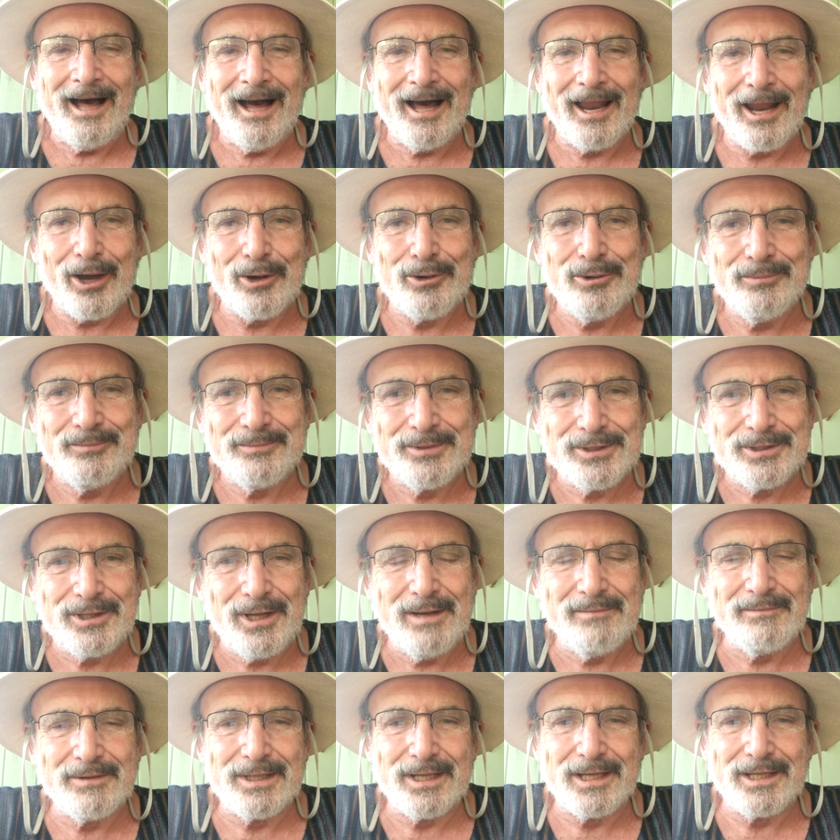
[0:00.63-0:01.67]
Hello,
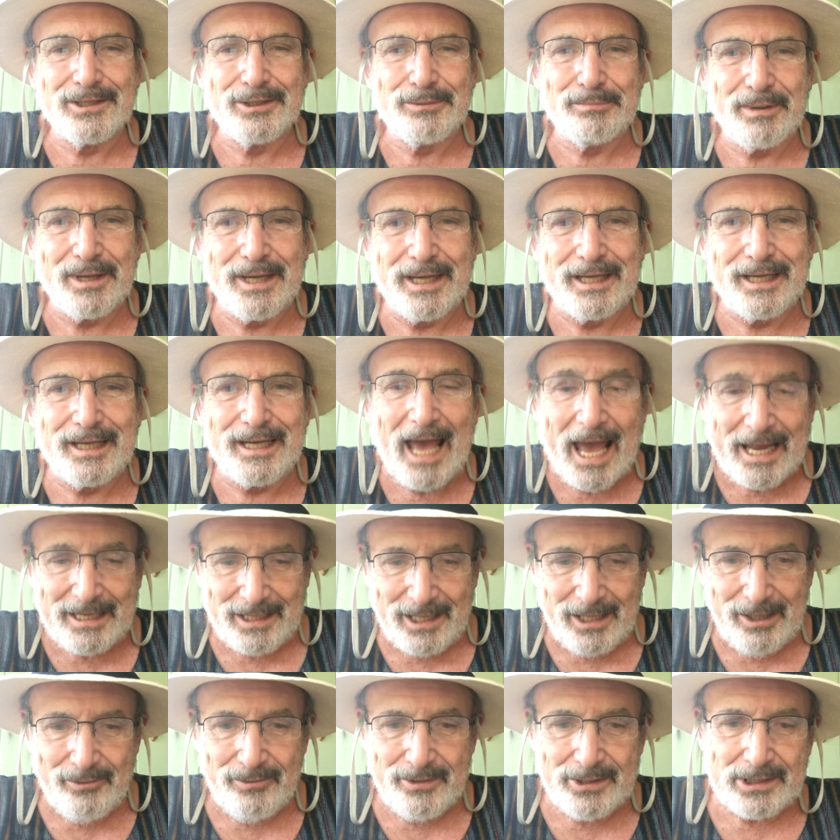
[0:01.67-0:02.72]
Steven Dean speaking, and
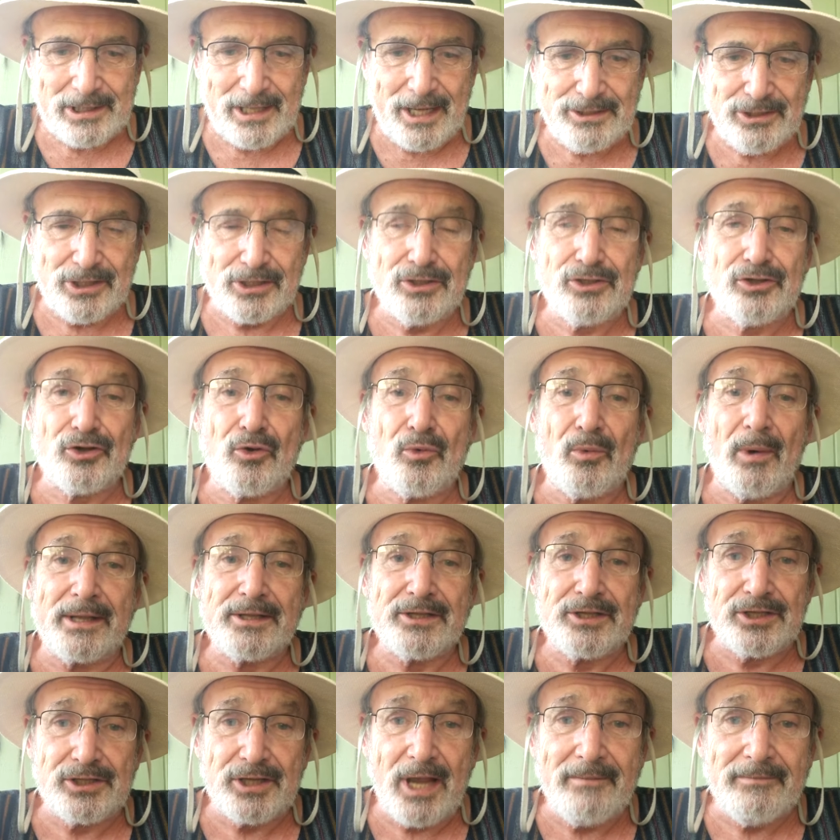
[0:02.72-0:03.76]
here is lesson
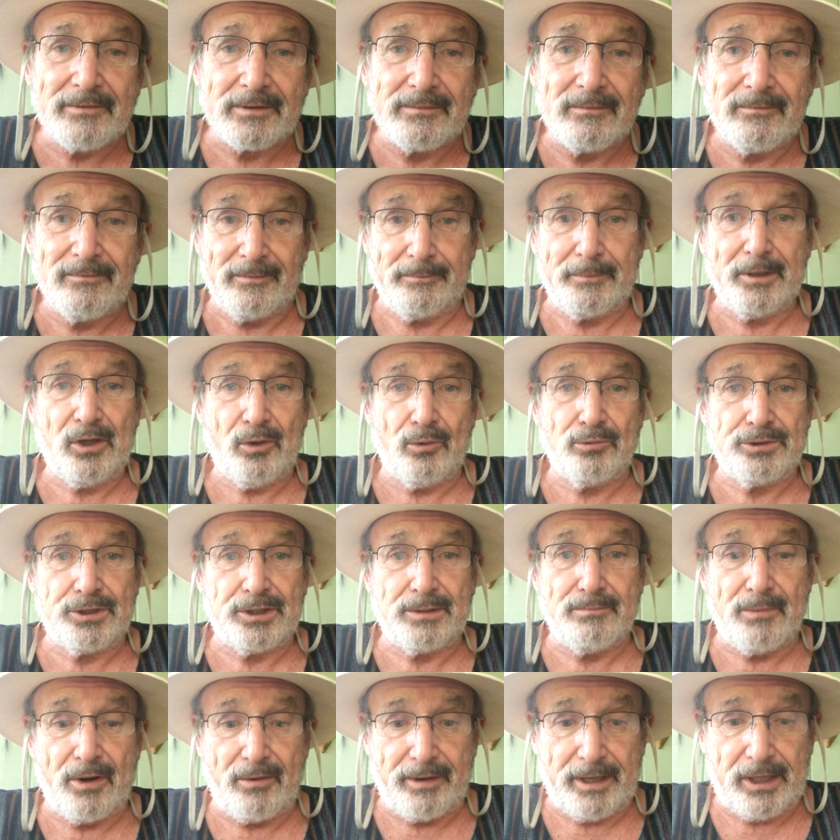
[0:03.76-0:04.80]
217 from the
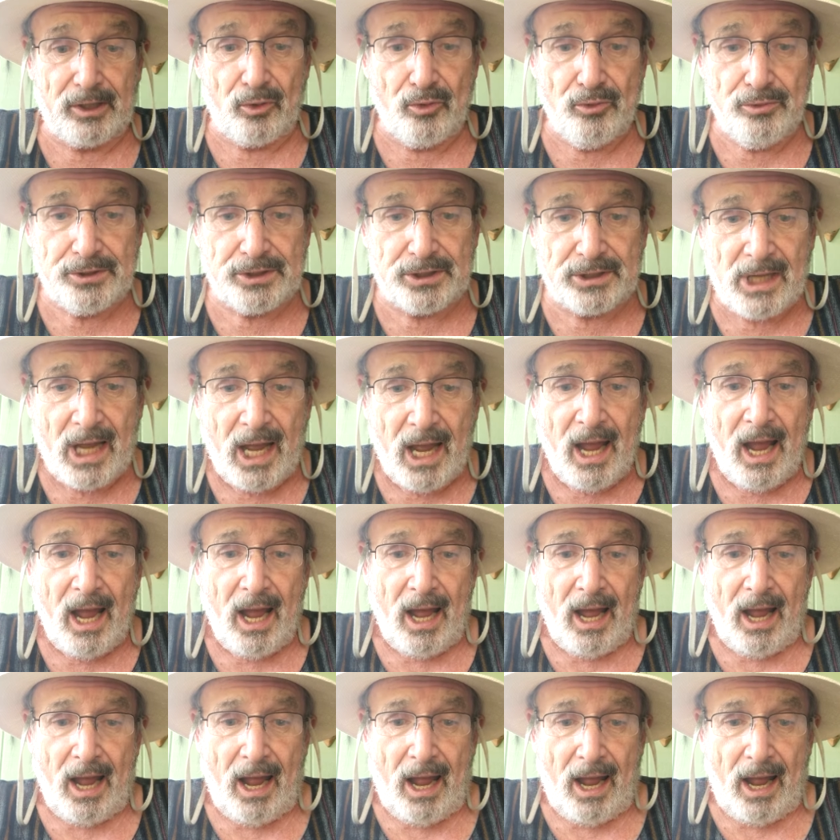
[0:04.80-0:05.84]
Course in Miracles.
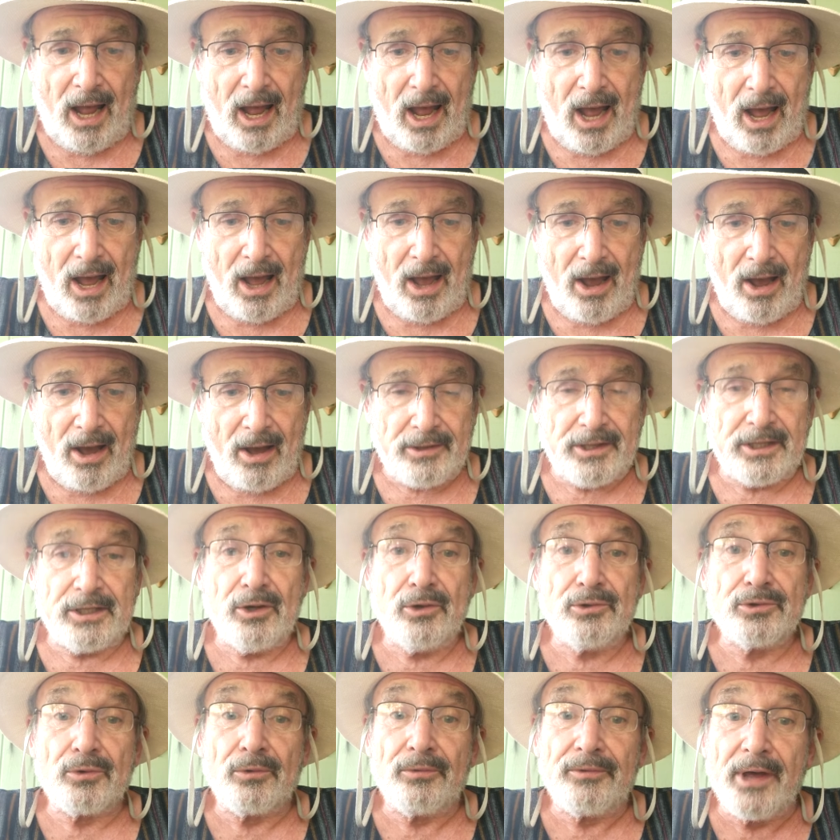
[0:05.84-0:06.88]
Uh, the
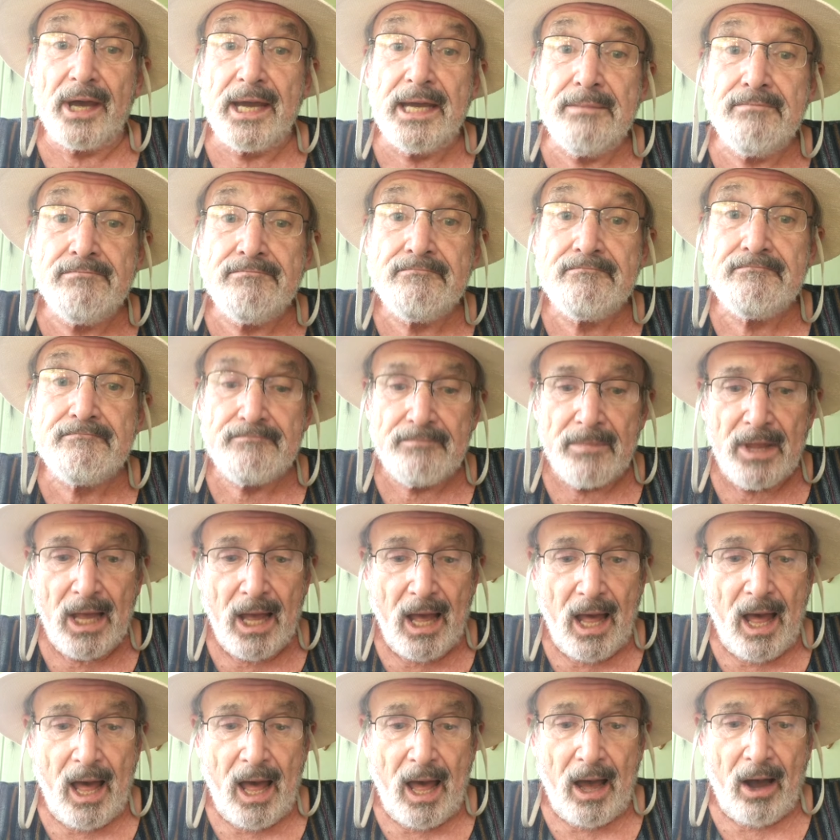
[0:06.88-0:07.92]
usual theme
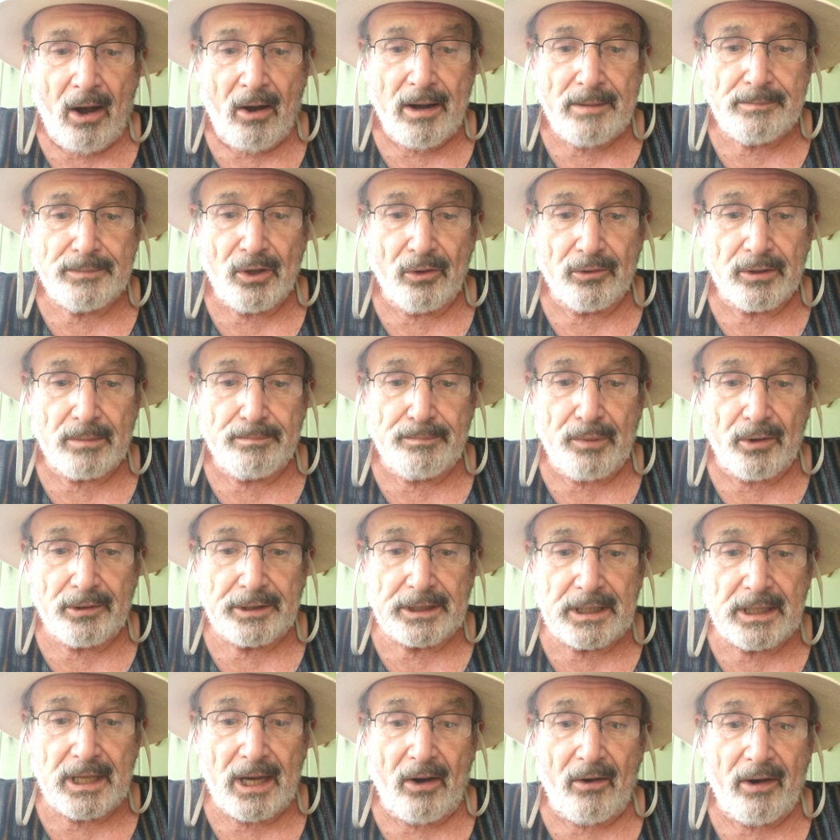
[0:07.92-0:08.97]
I'm not a
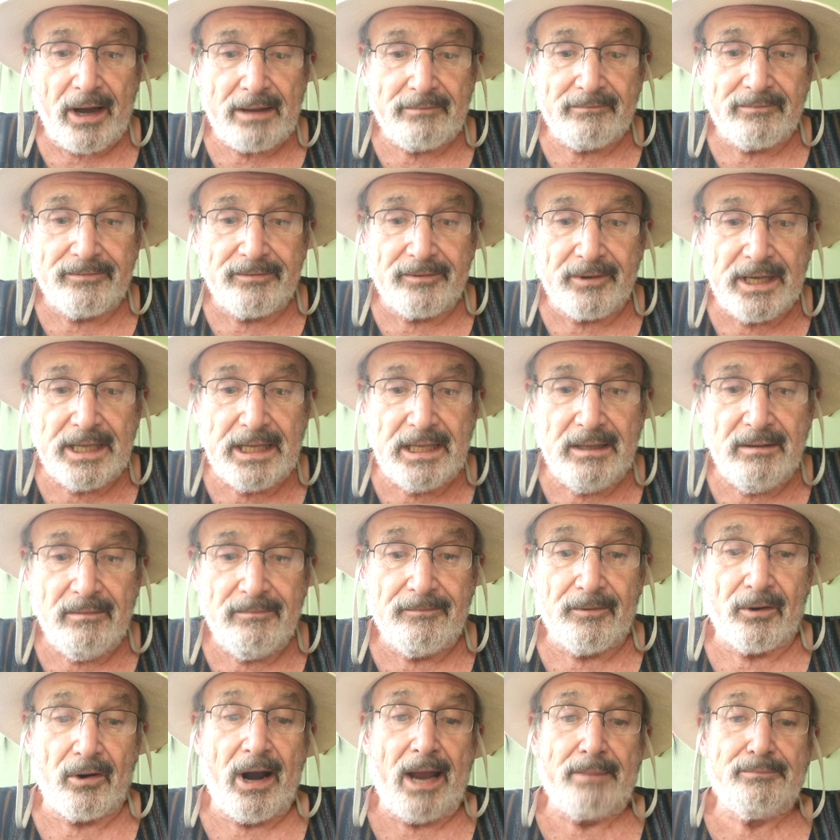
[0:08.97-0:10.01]
body, I am free,
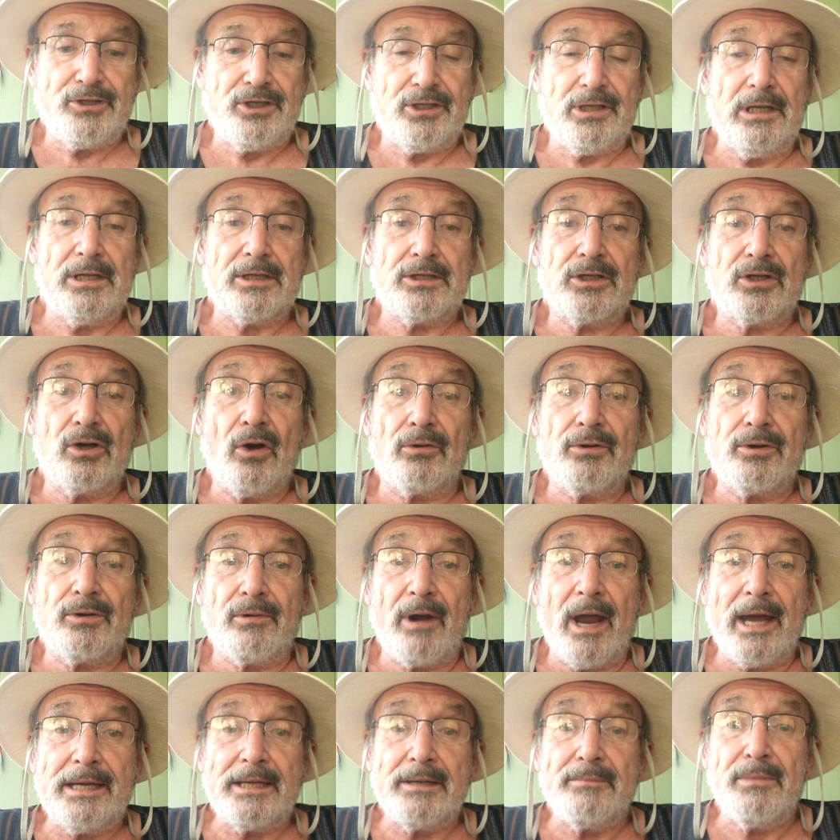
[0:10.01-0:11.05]
for I am still as God
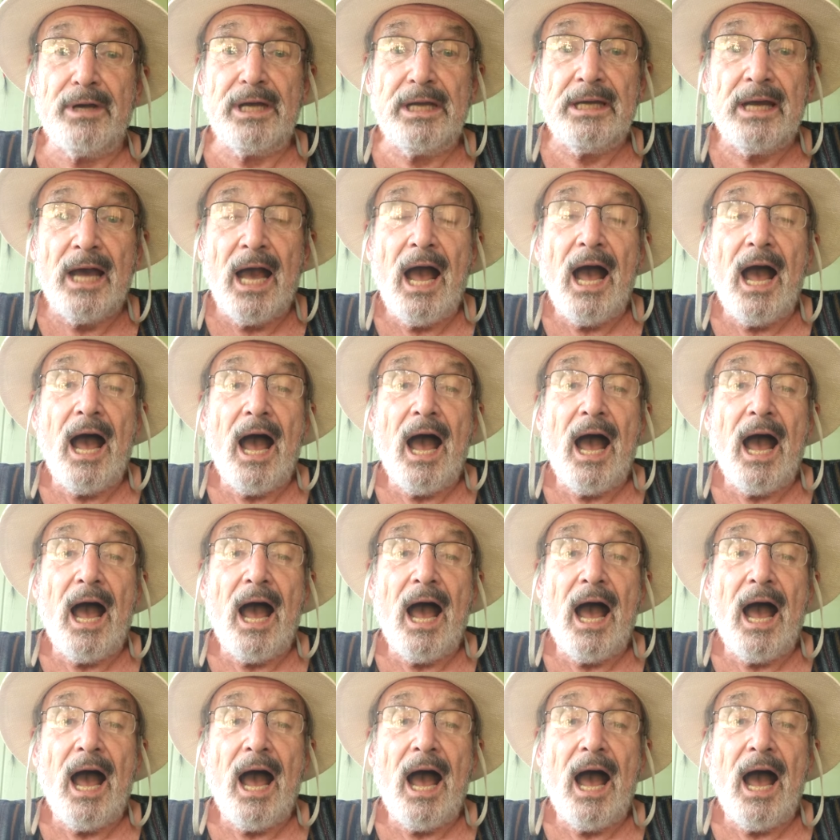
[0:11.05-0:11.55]
created me,